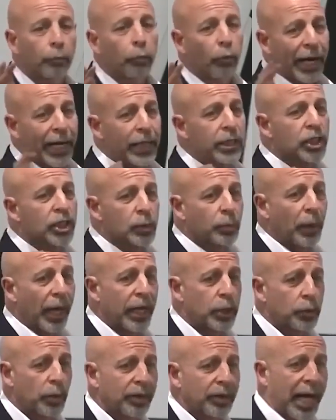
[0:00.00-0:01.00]
the brain
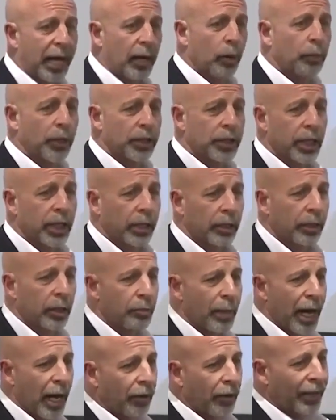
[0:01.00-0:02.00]
space with nanoparticulate
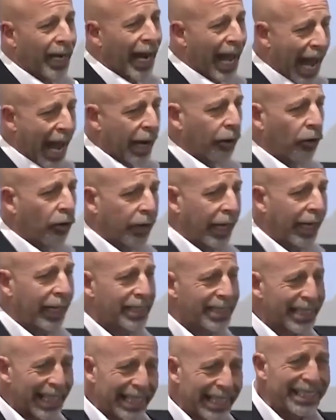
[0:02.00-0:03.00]
matter that
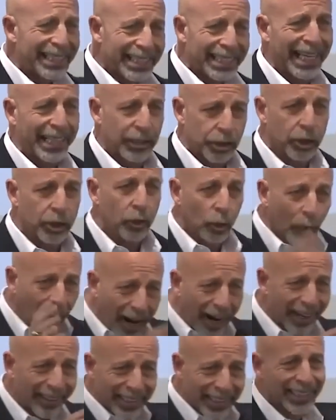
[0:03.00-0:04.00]
aggregates in situ,
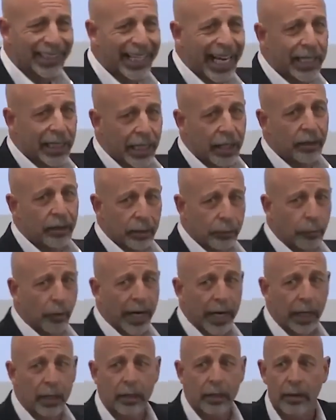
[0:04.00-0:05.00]
on site in the
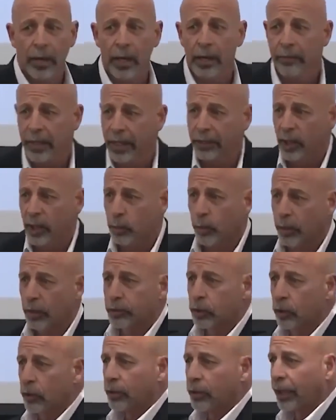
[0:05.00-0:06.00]
brain, and does one
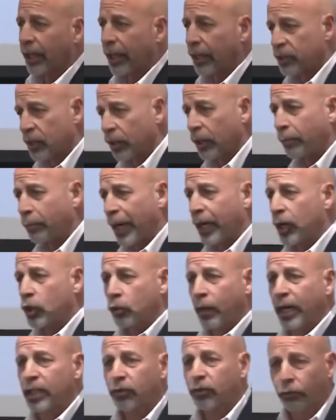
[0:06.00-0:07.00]
of two things either
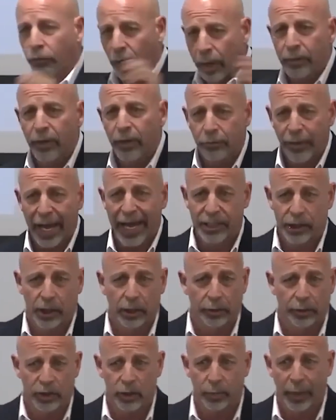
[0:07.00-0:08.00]
penetrates from the
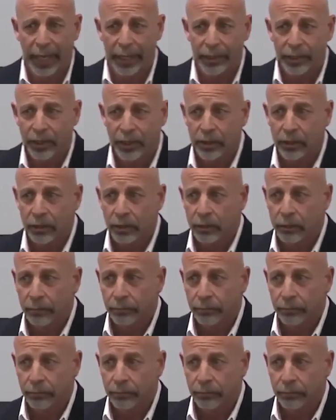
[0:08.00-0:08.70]
vascular space,